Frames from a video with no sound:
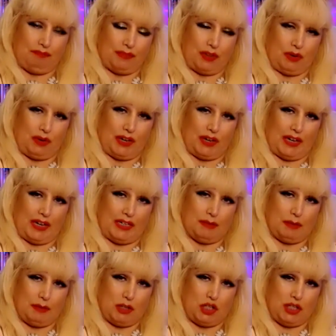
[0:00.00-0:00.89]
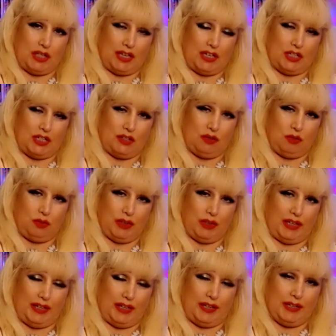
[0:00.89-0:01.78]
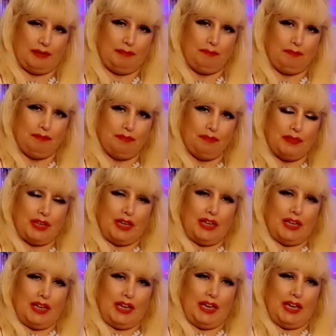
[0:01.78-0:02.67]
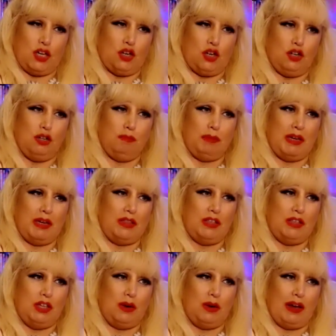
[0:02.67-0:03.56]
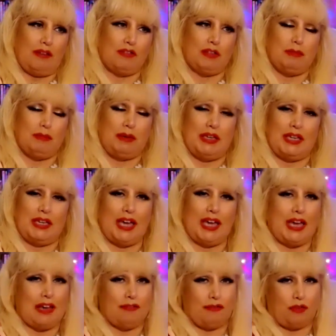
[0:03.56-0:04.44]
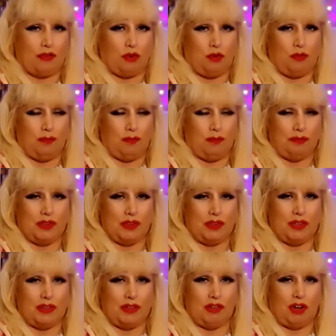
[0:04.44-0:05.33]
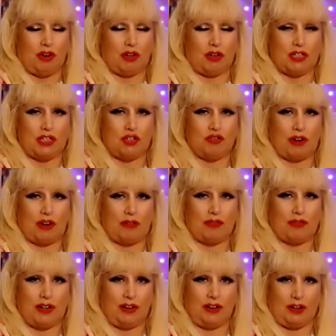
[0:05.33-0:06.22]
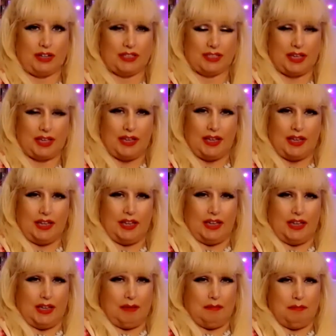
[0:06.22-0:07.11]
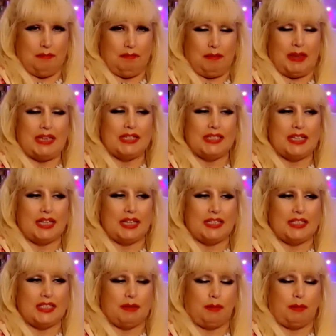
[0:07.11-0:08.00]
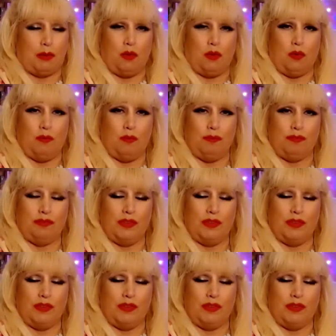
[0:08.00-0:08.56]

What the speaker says: Okay, especially the end of the week. It could be that you have to be careful regarding traffic lights. Be sensible.